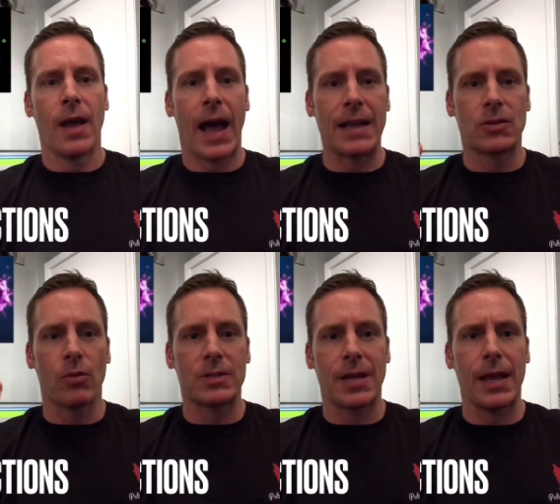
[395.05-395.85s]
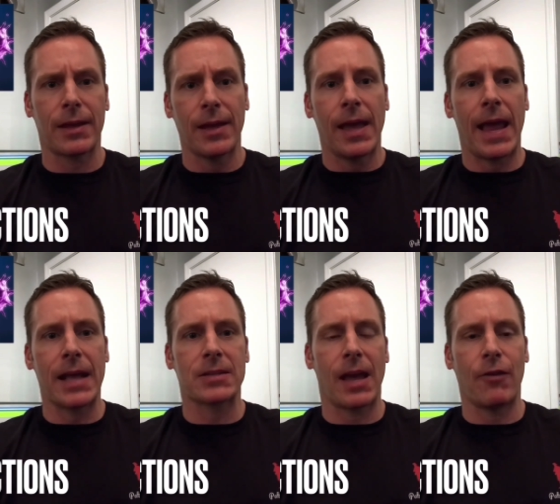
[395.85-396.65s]
I don't take
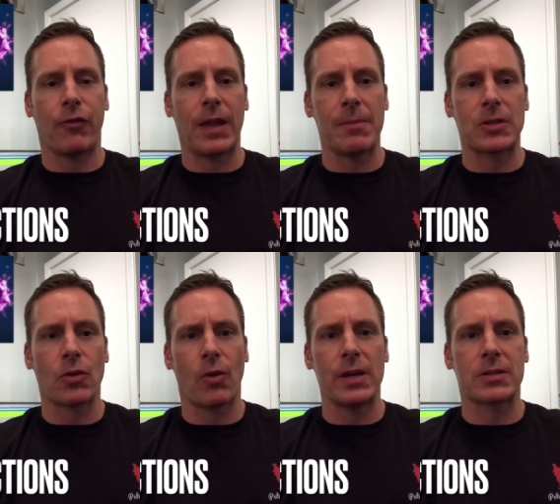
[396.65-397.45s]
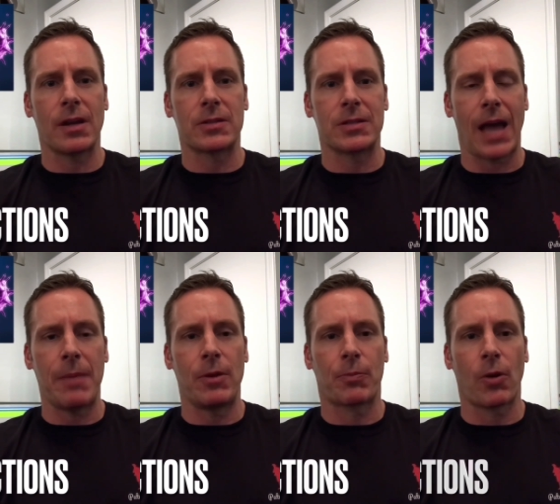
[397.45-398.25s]
anti-inflammatories such as
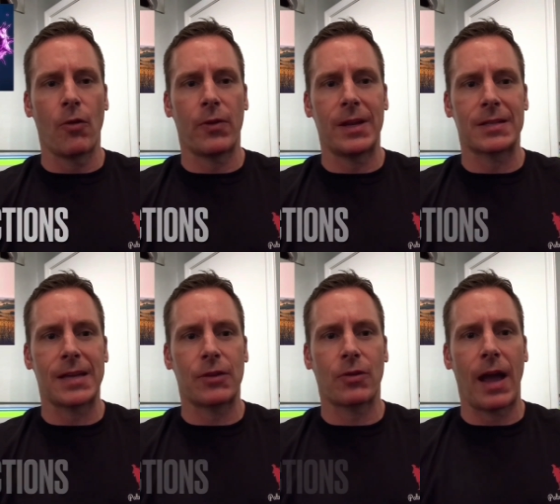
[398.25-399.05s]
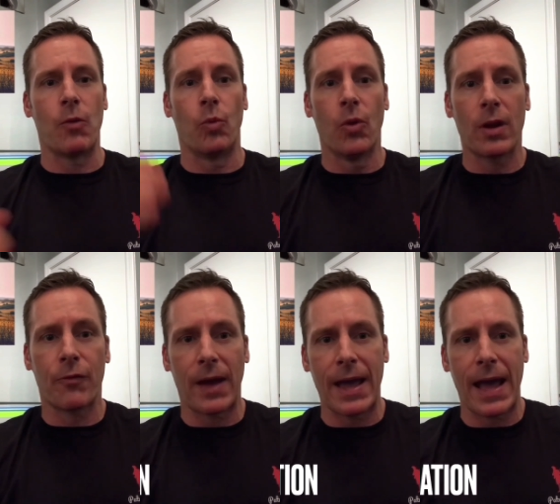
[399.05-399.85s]
ibuprofen, etc. I would if
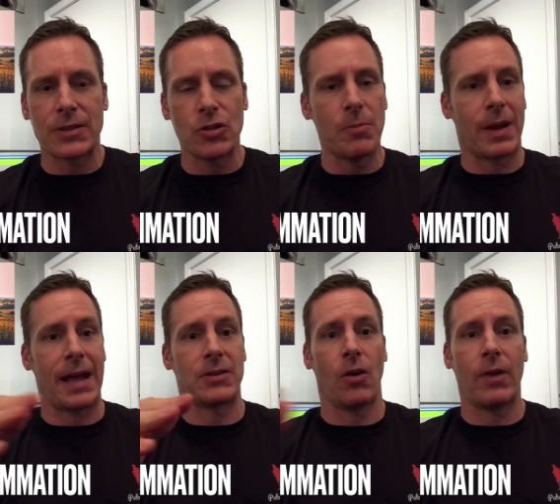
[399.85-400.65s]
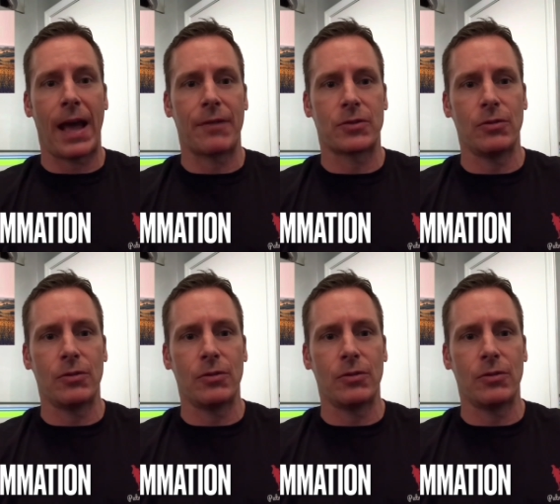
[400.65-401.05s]
I had to, but I don't have to